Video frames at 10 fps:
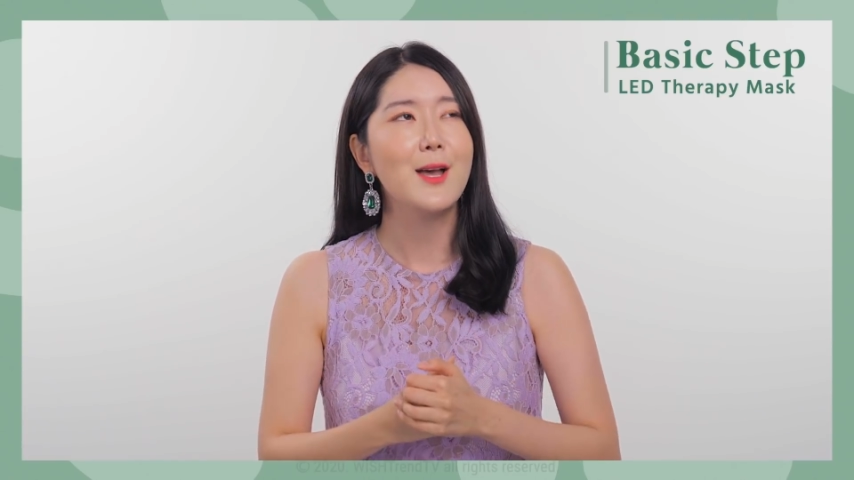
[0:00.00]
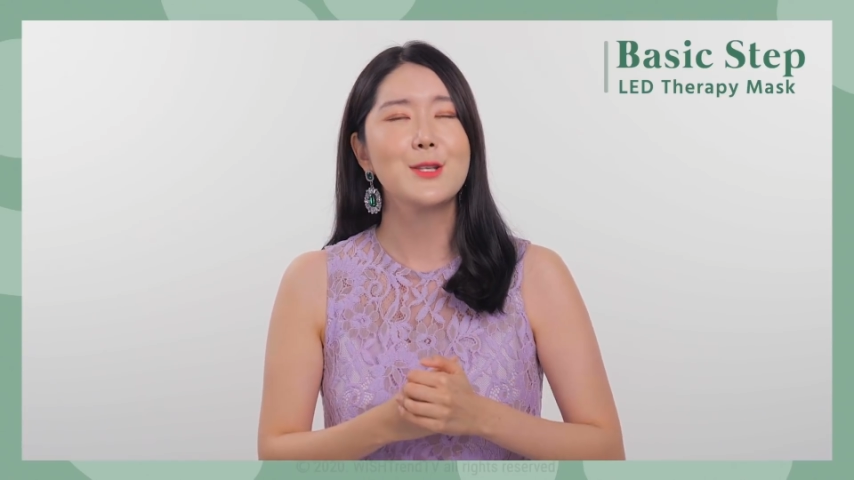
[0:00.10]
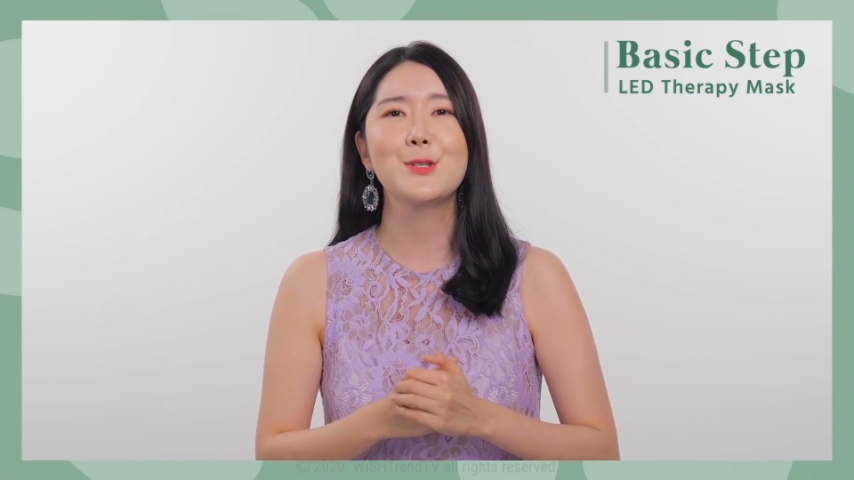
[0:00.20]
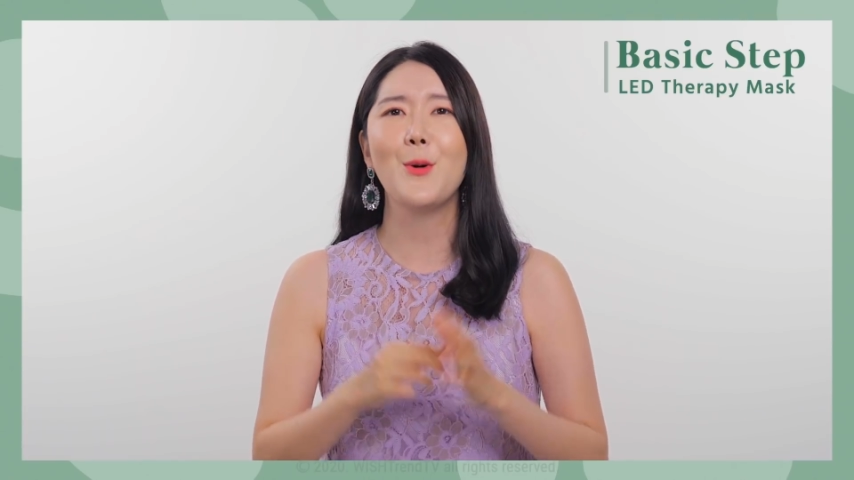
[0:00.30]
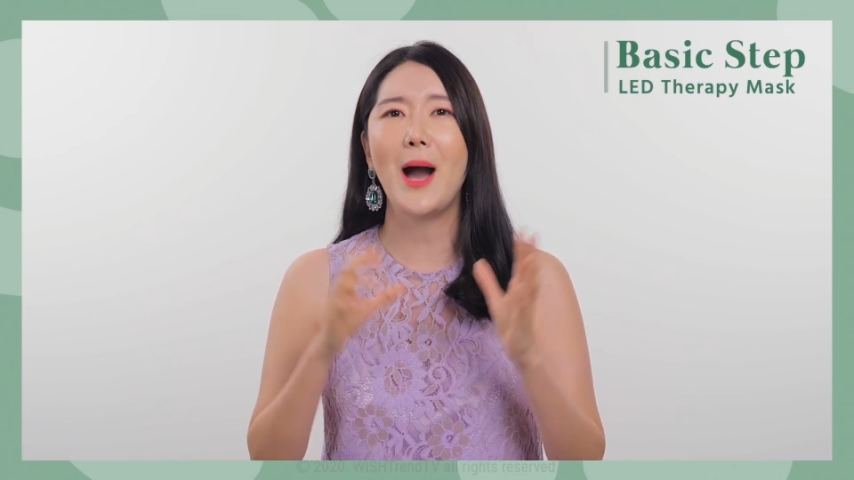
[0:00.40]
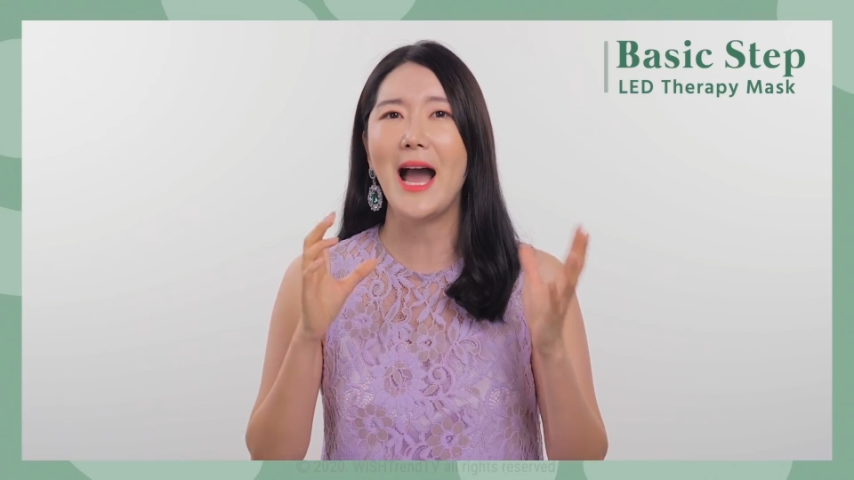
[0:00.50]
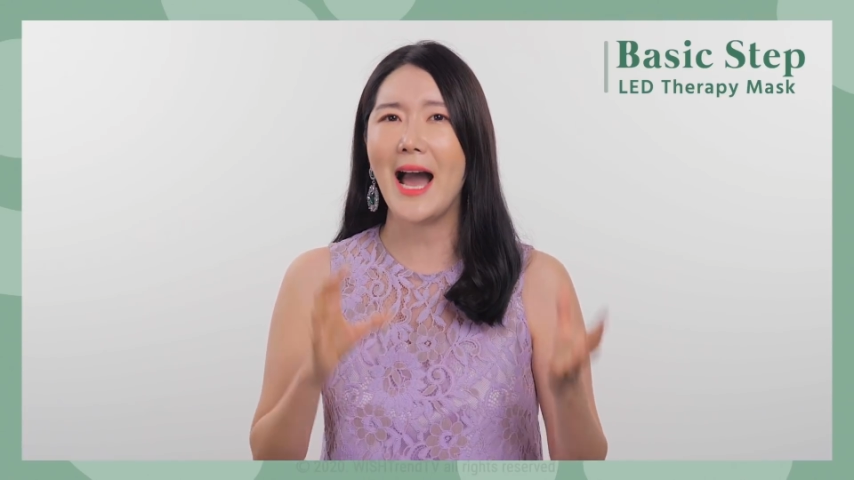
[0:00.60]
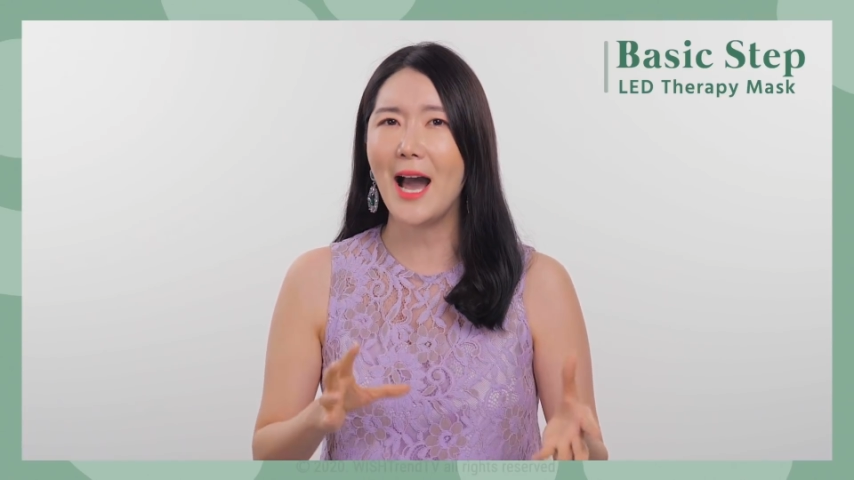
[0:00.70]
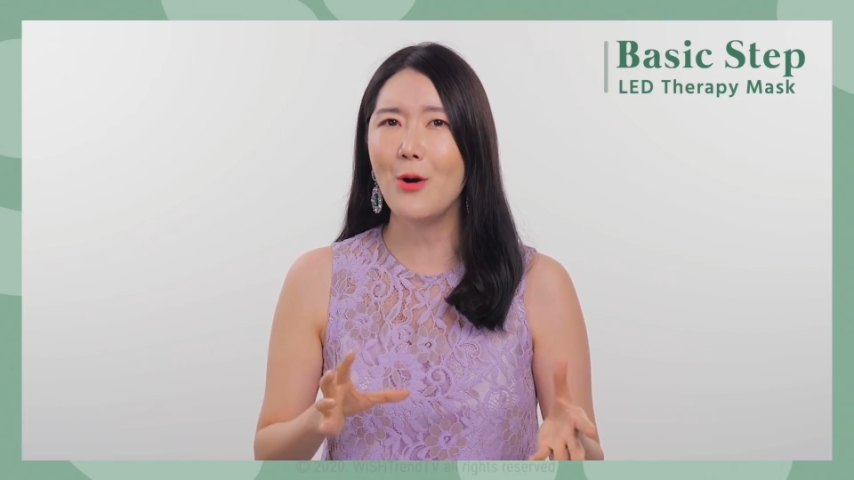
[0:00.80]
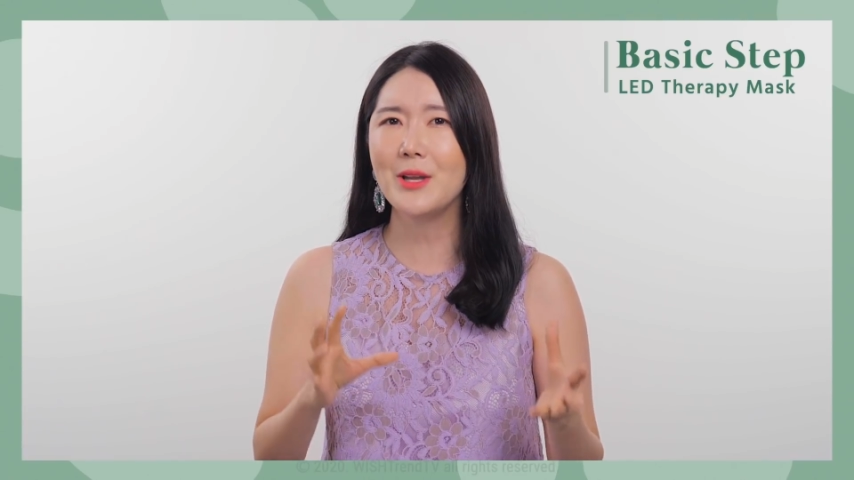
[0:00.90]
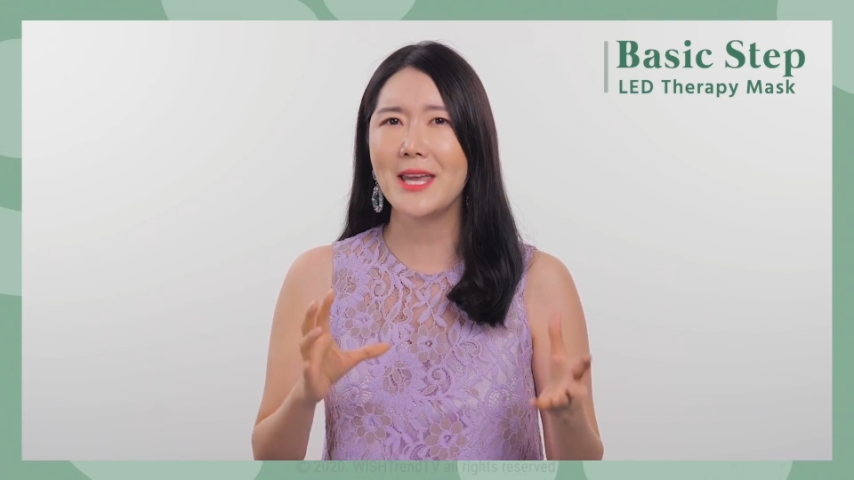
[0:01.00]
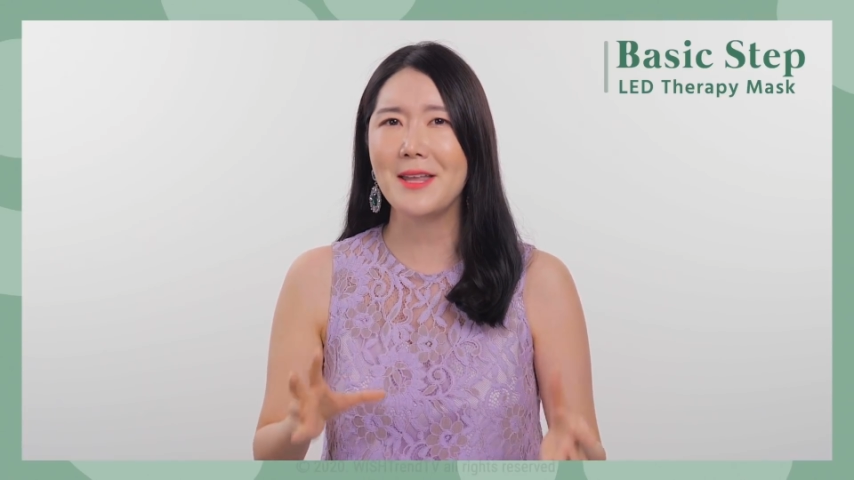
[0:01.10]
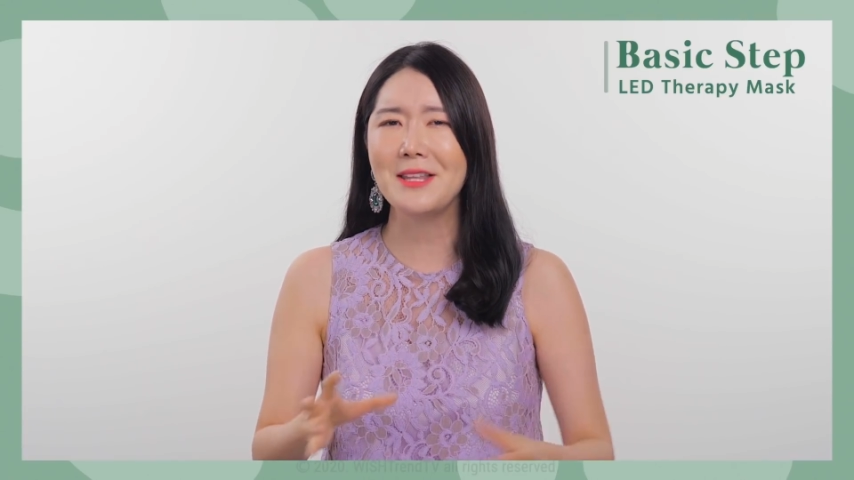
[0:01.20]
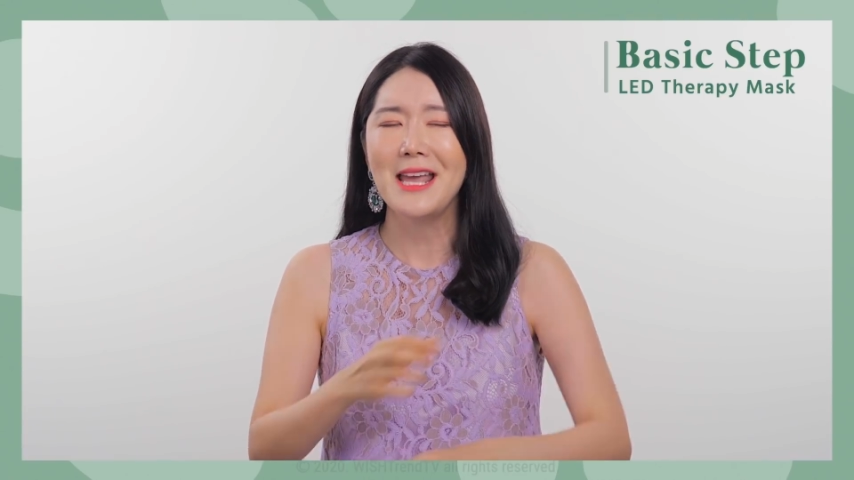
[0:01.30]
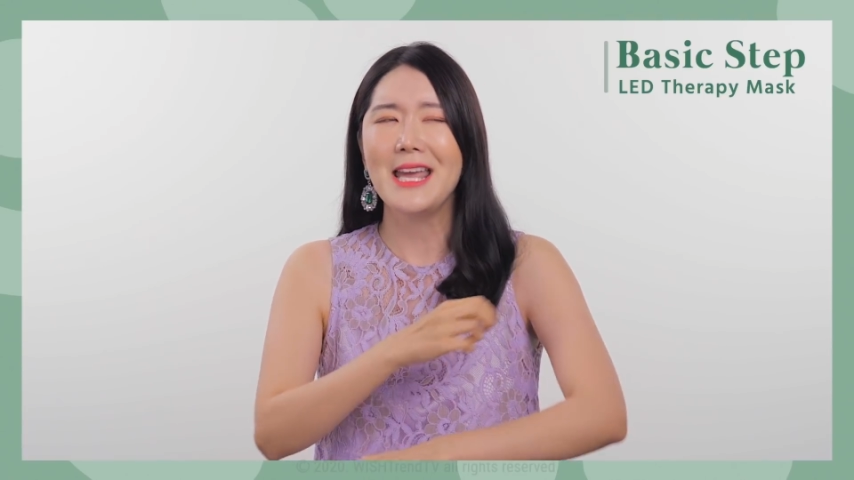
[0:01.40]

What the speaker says: So how can